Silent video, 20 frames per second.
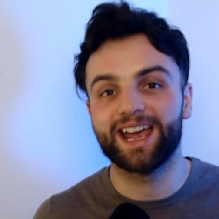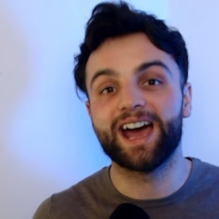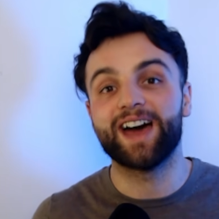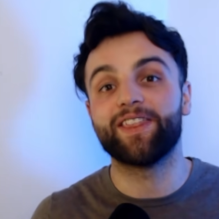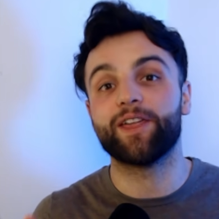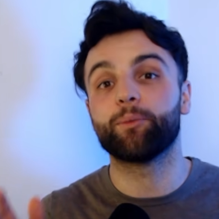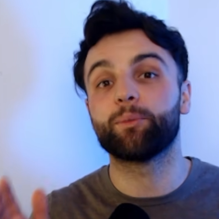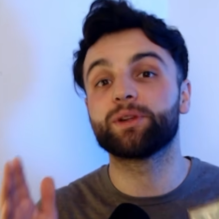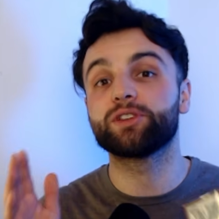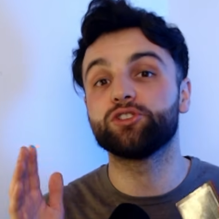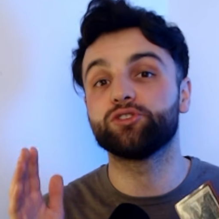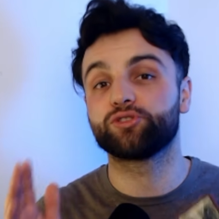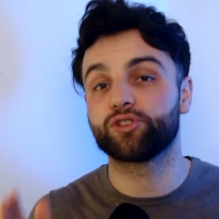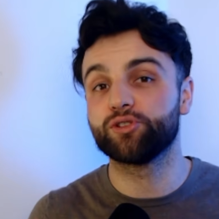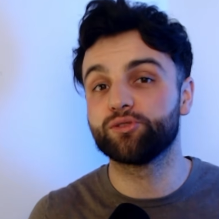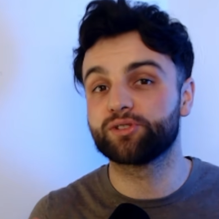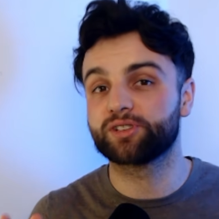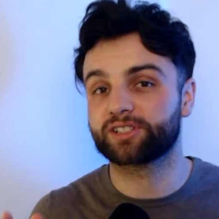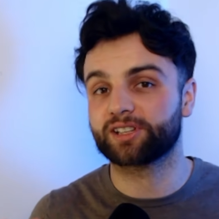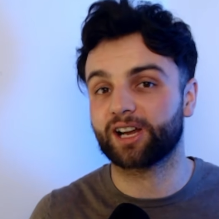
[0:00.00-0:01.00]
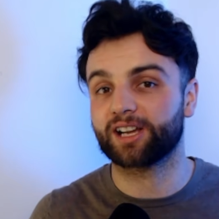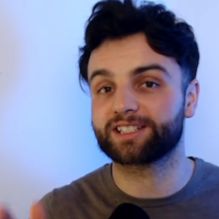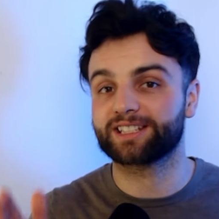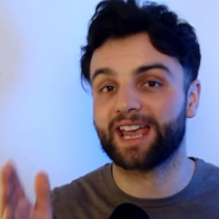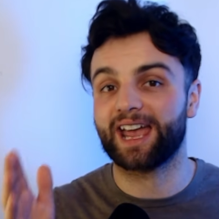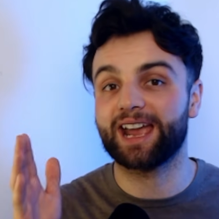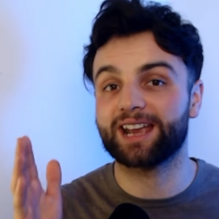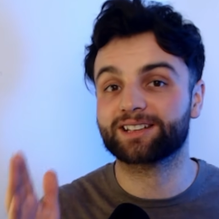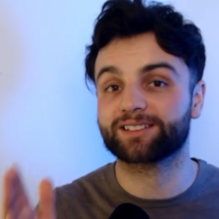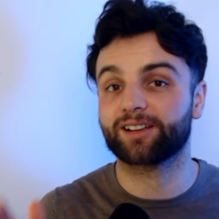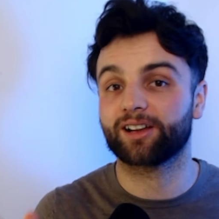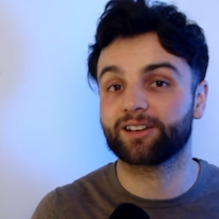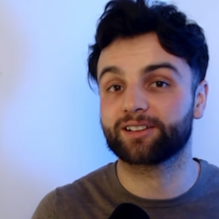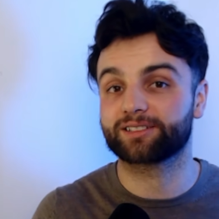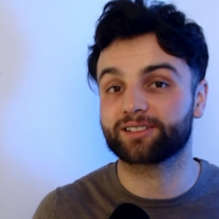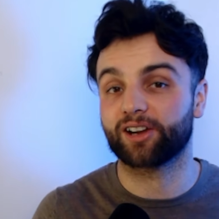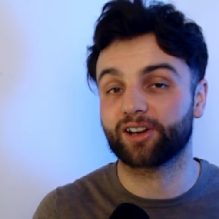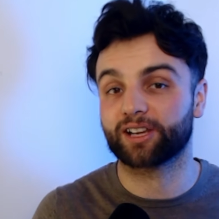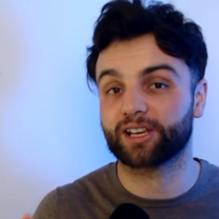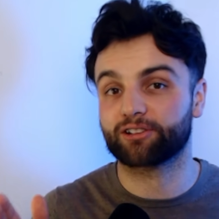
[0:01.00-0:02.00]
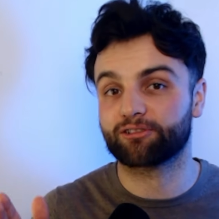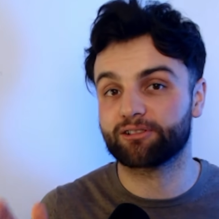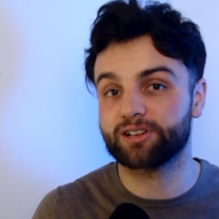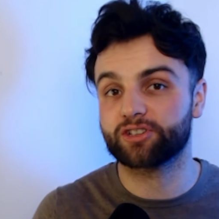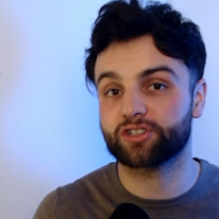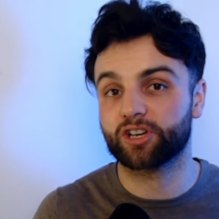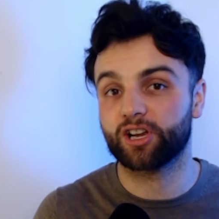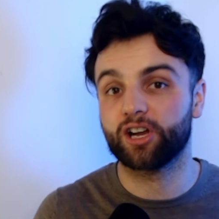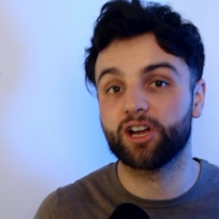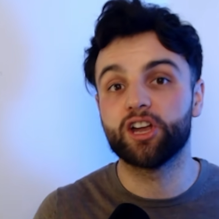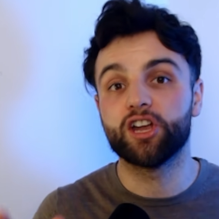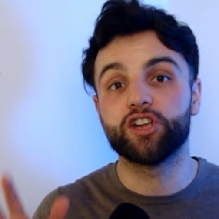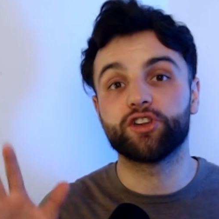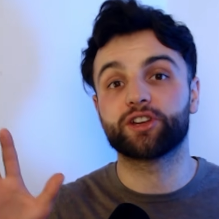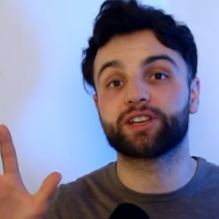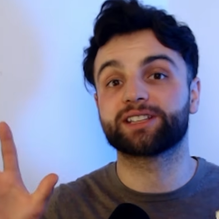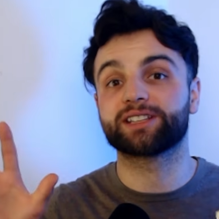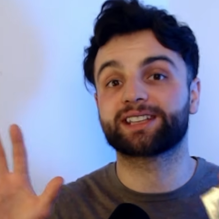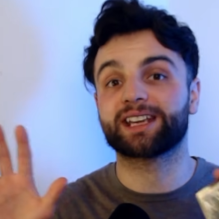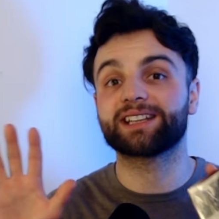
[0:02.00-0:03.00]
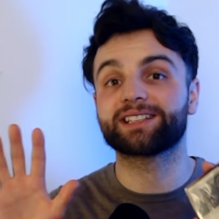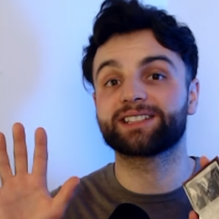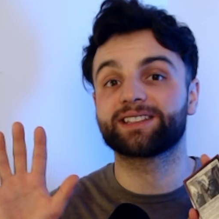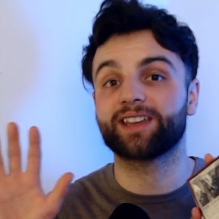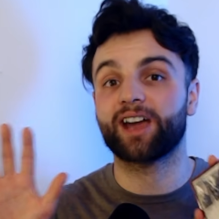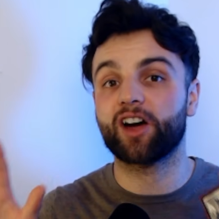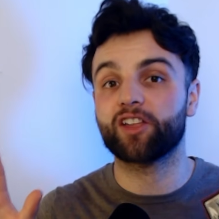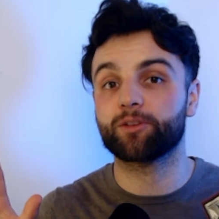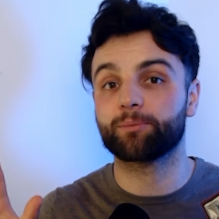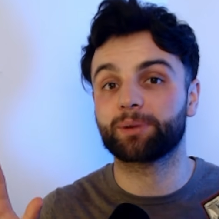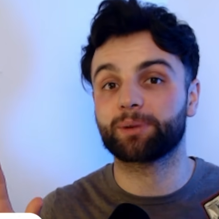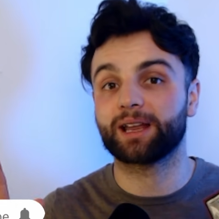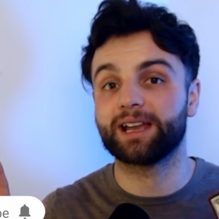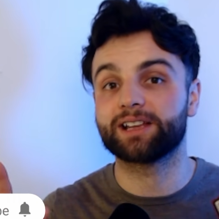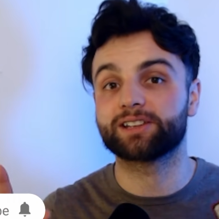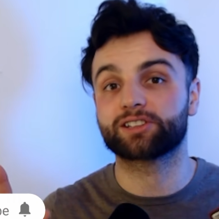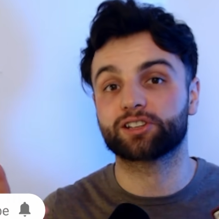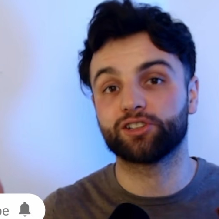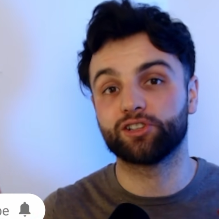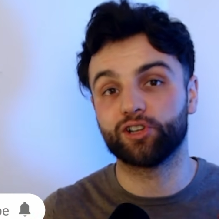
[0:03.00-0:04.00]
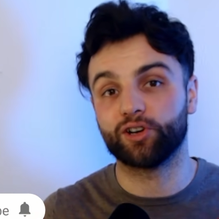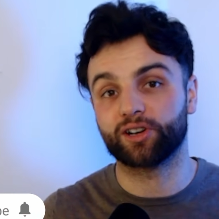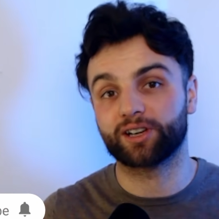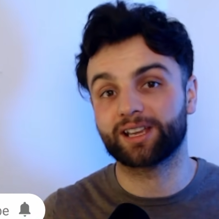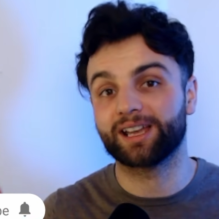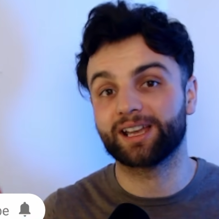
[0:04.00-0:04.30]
And then when you do decide to exile a target creature, you can say to the other players, look,